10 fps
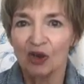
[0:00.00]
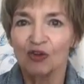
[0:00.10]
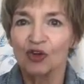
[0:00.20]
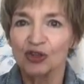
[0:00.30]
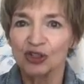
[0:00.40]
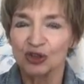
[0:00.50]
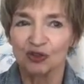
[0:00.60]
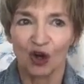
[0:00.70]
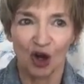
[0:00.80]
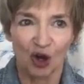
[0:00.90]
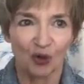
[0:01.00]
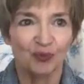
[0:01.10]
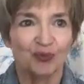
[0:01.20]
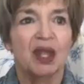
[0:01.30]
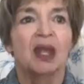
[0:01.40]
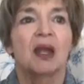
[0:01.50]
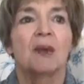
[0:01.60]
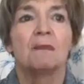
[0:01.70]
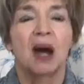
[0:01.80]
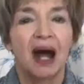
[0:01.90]
First of all,
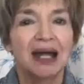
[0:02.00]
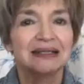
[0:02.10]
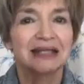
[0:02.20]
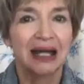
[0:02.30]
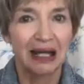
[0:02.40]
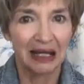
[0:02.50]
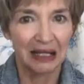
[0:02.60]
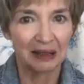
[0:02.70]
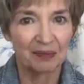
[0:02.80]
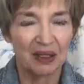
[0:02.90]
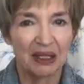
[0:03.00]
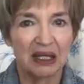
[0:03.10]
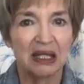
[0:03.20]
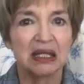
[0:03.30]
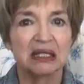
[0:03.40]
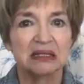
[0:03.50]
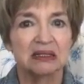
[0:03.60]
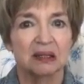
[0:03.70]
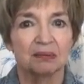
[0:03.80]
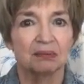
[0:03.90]
my time is
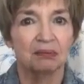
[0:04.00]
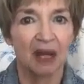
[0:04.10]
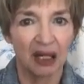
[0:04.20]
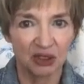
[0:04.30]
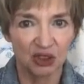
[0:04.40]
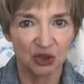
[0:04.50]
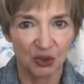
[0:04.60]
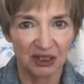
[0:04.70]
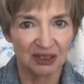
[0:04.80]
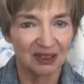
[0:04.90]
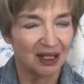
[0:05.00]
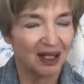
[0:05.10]
my choice.